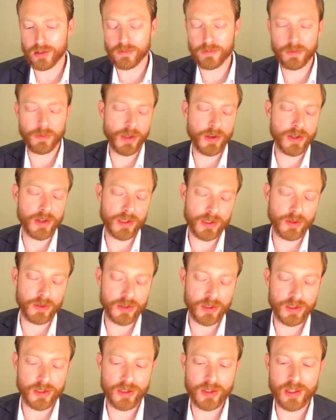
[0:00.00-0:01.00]
there is no
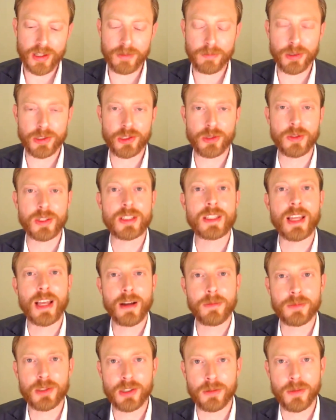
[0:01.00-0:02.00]
such thing, but to
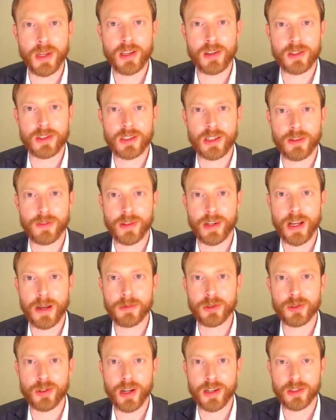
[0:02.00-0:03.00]
attempt to make yourself an
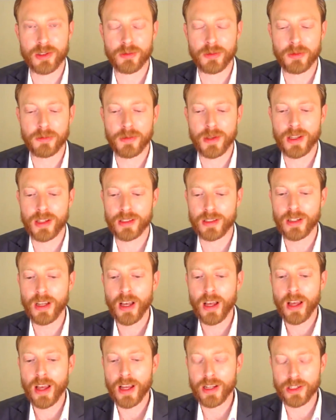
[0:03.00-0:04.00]
abstract human being
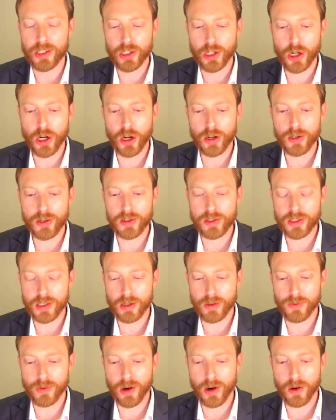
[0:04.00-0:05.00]
and to cut
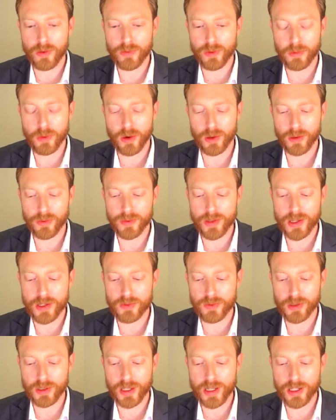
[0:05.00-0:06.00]
yourself off from all of
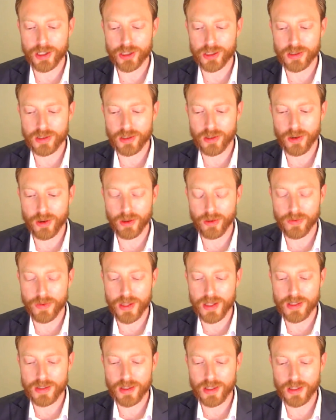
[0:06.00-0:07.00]
these relations and all of
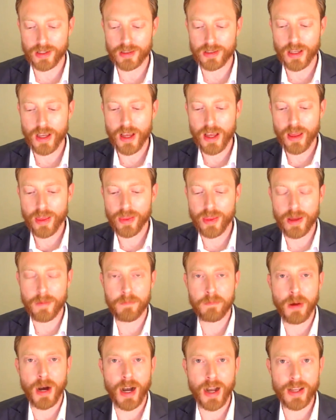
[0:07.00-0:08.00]
these things
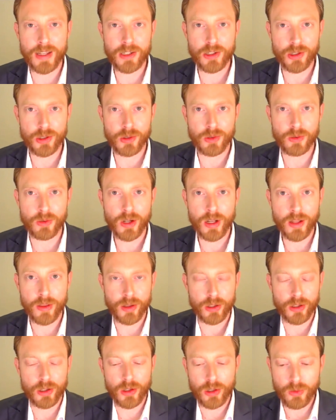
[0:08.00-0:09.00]
that bind you in
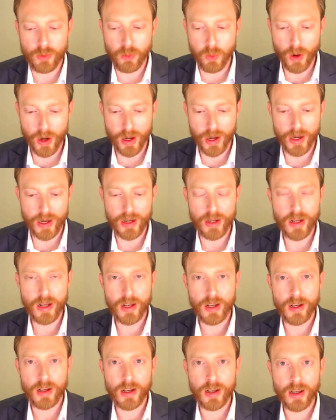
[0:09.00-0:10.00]
the good way,
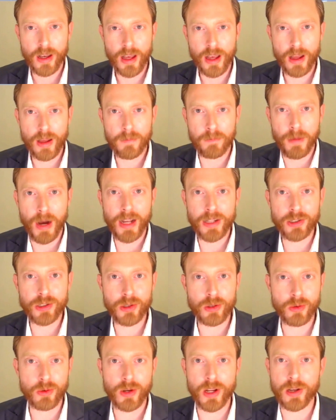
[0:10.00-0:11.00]
bind
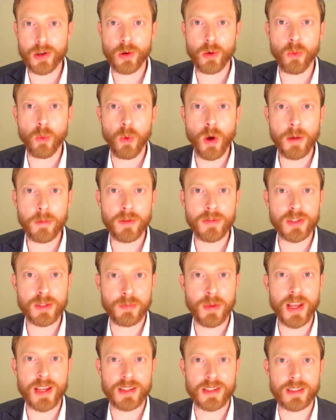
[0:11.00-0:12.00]
you in your web of
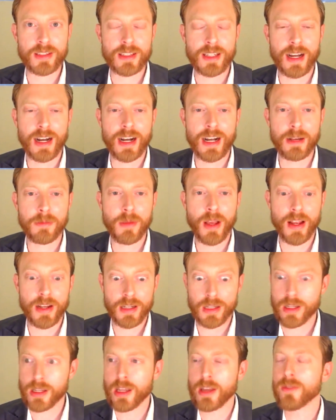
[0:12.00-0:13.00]
space and time
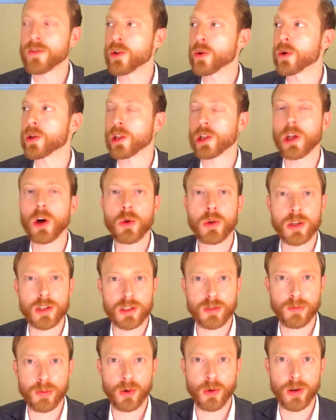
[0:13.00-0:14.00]
and give you a
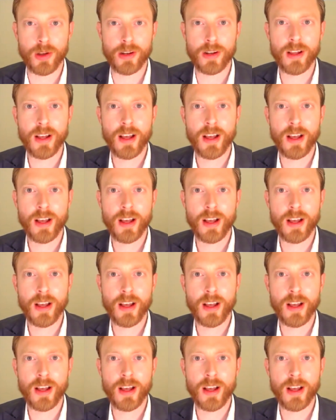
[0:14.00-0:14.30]
locus point,